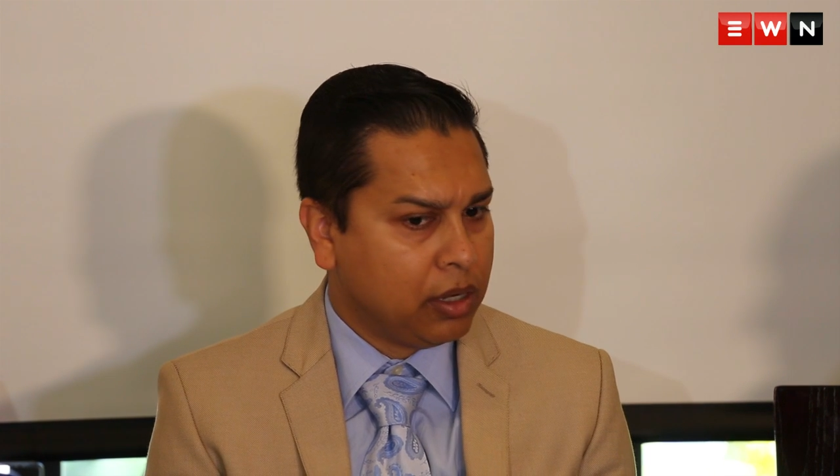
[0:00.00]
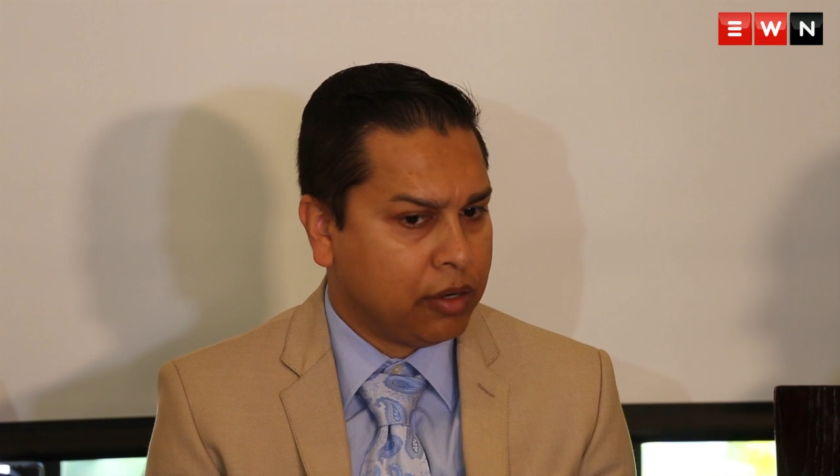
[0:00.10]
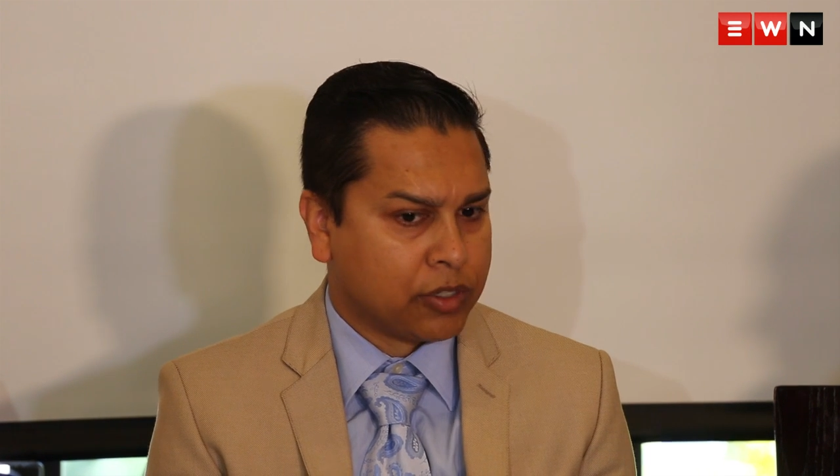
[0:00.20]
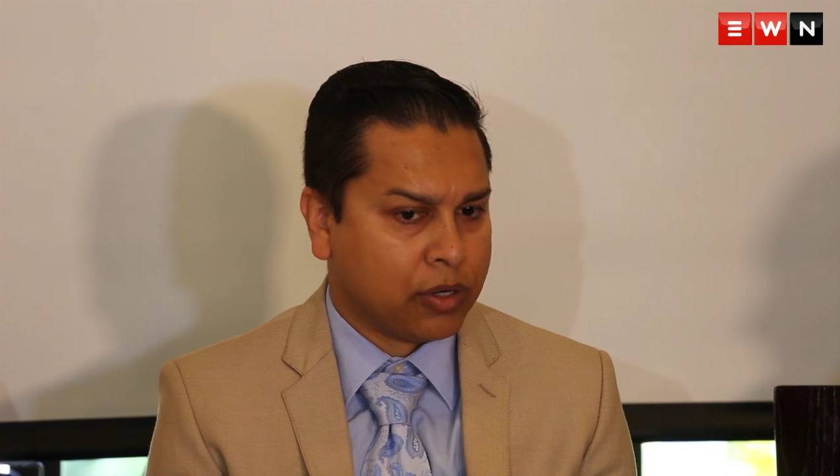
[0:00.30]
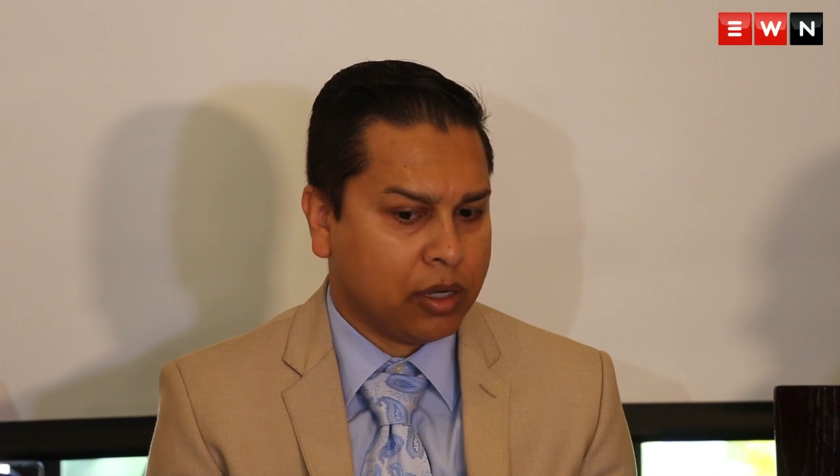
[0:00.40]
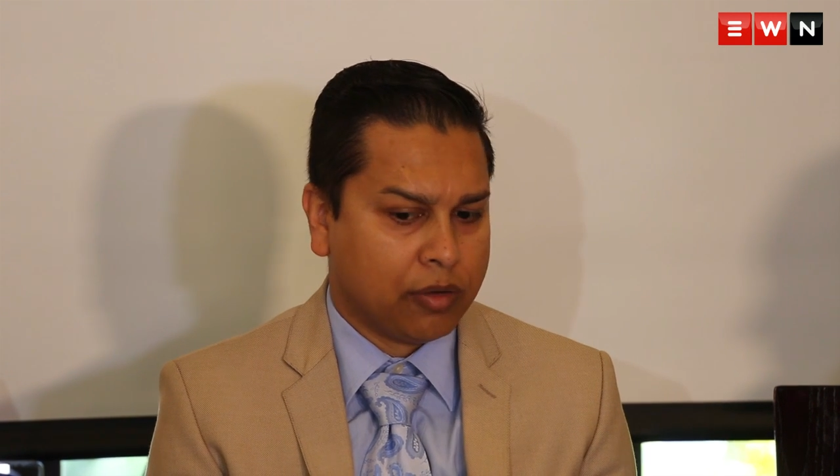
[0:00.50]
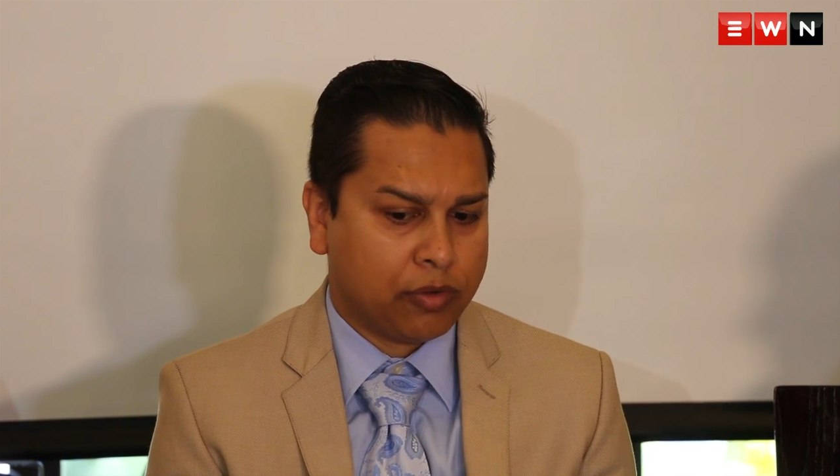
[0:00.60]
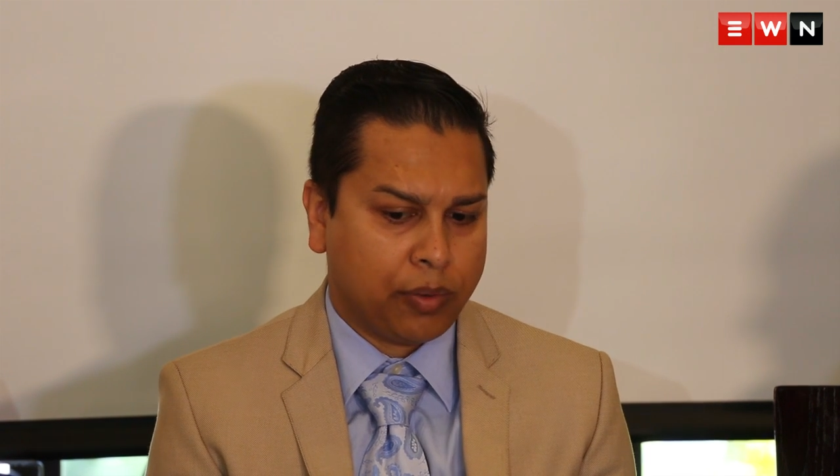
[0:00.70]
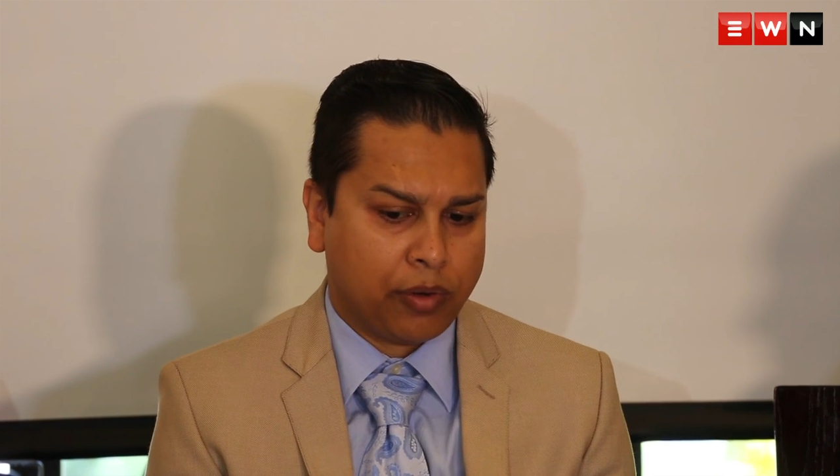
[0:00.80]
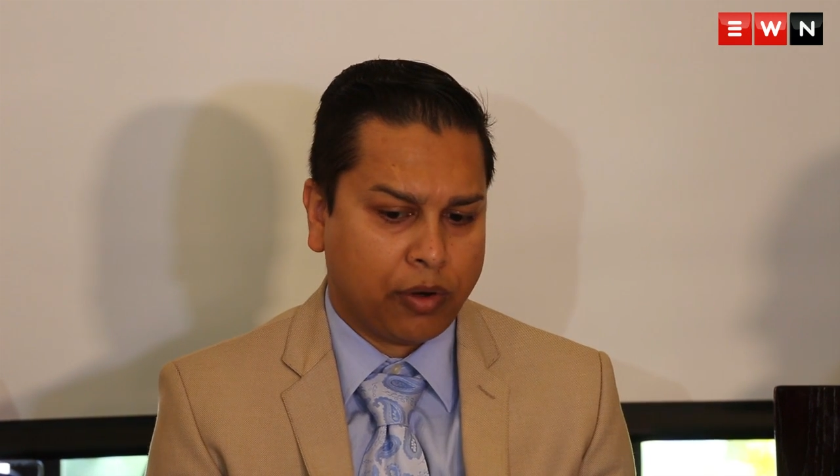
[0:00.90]
It was only
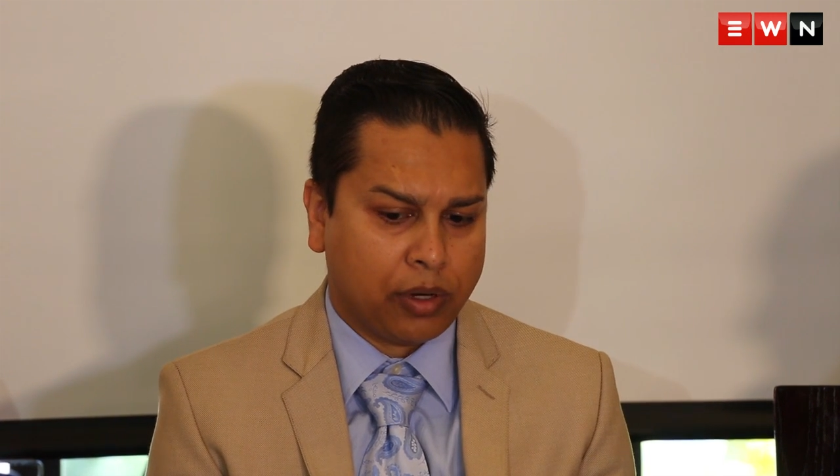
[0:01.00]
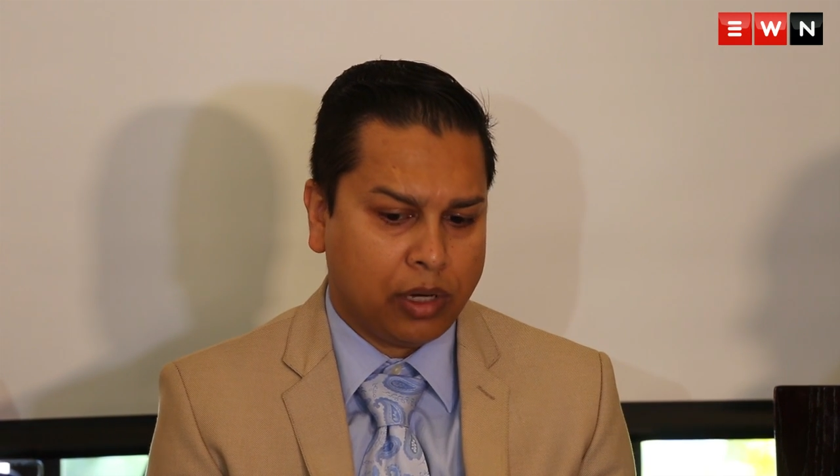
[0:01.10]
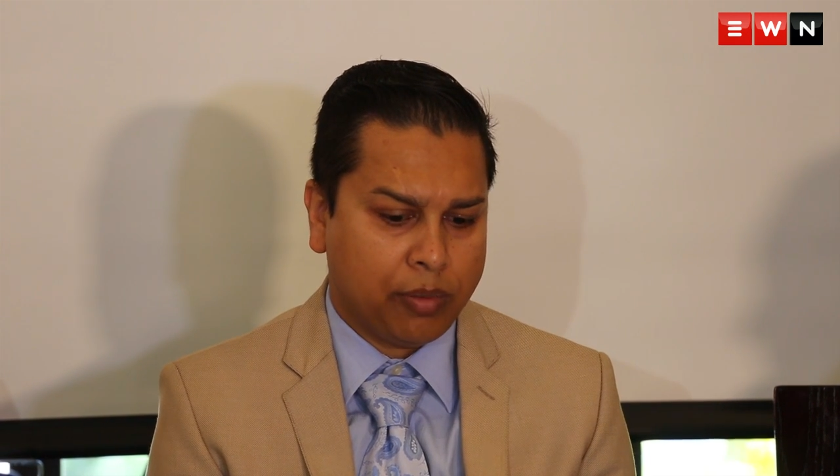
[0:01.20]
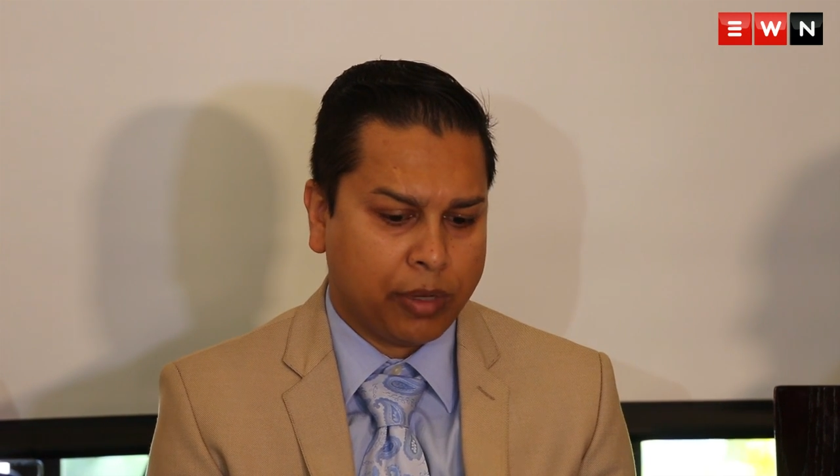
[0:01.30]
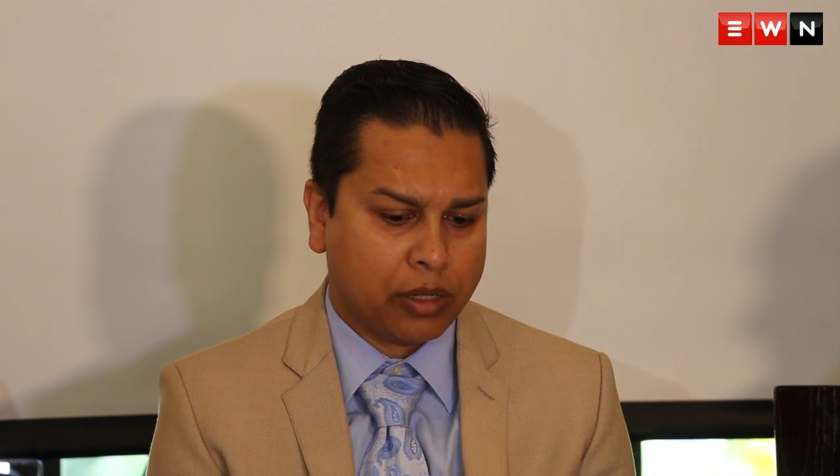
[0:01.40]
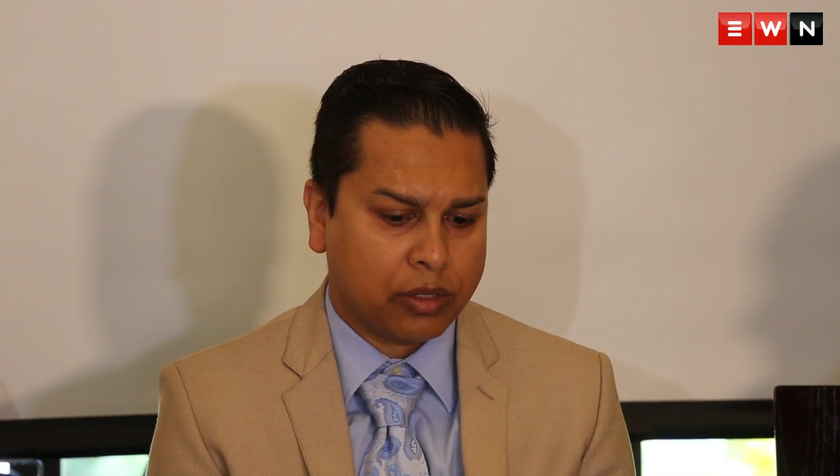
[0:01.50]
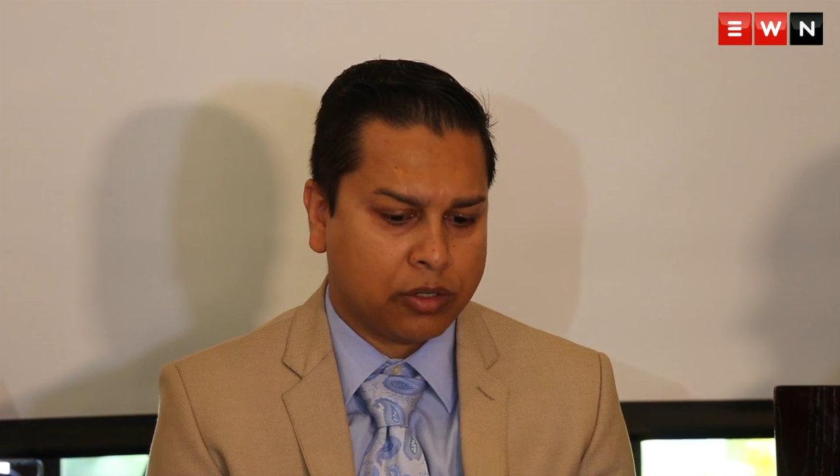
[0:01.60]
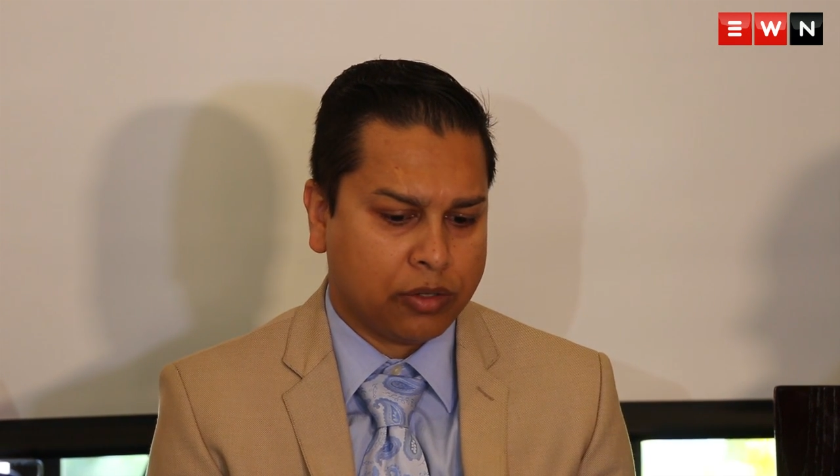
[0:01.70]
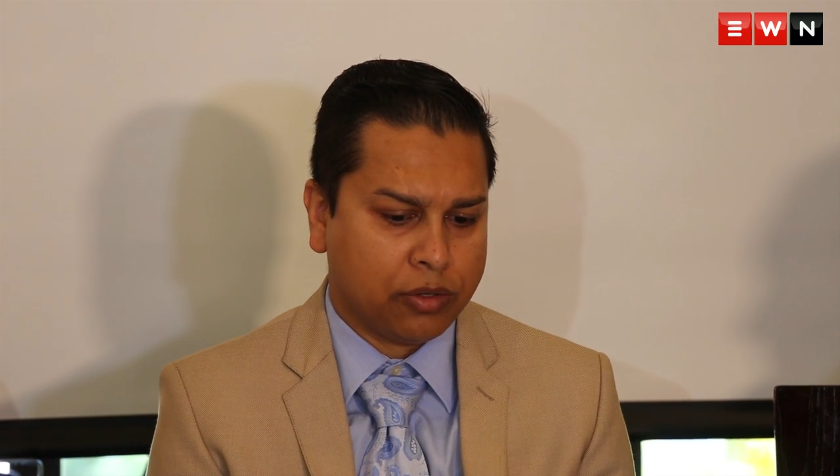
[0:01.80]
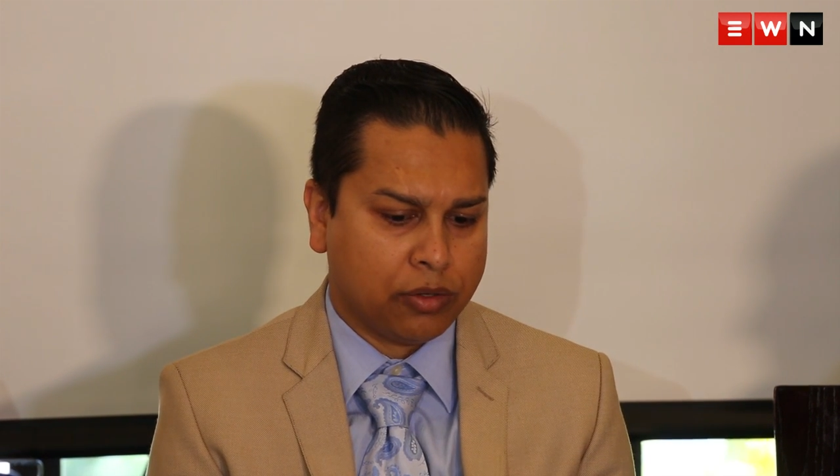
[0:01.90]
after we wrote an email
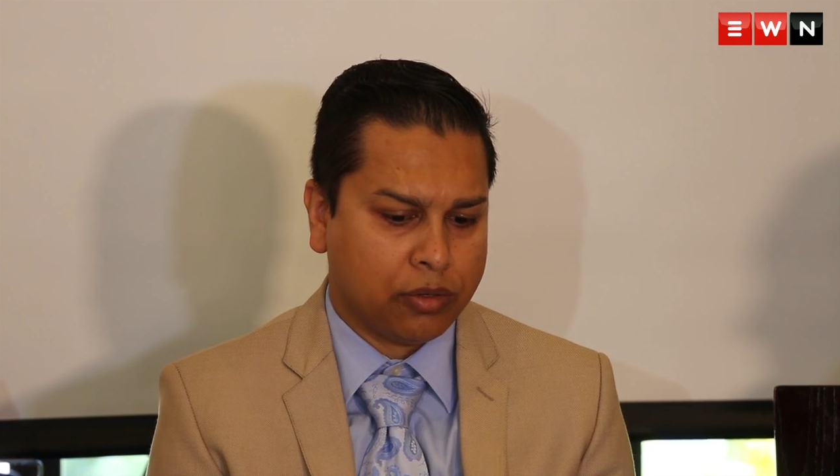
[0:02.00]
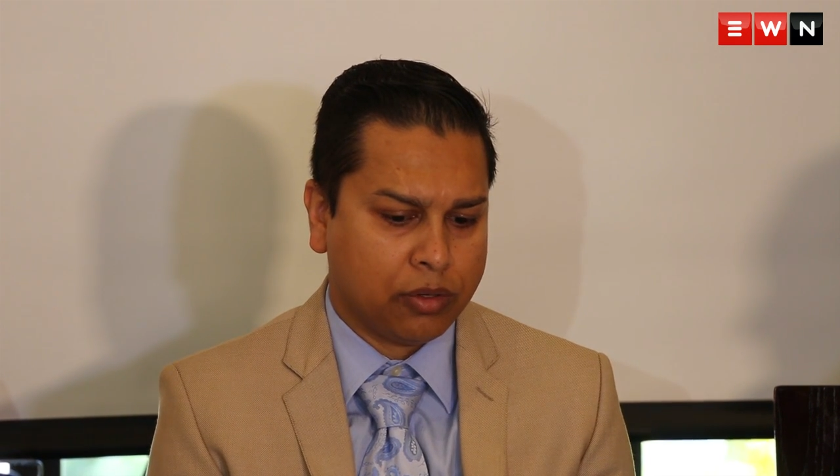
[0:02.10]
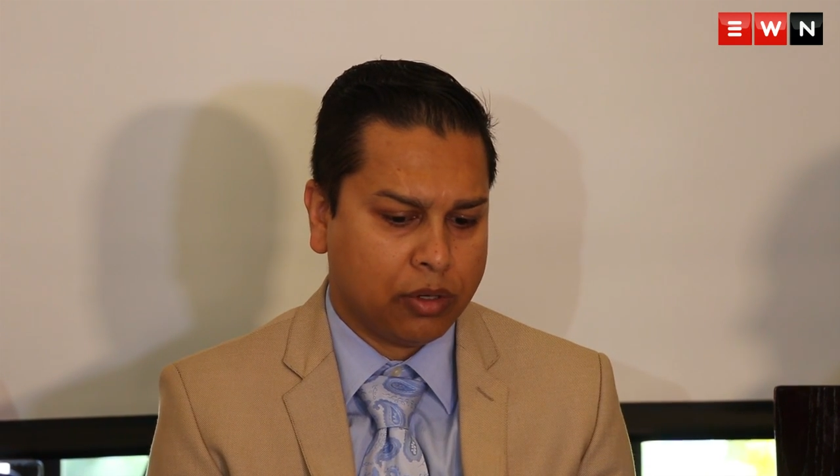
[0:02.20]
to